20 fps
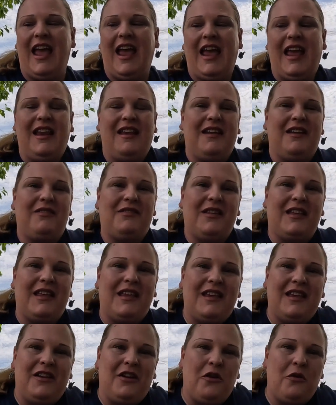And
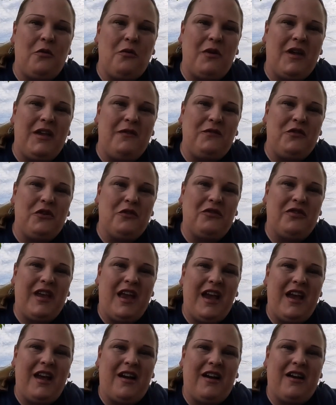you know, if you're
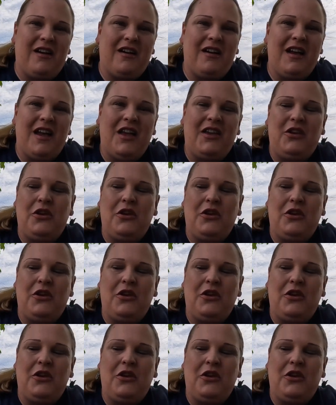there,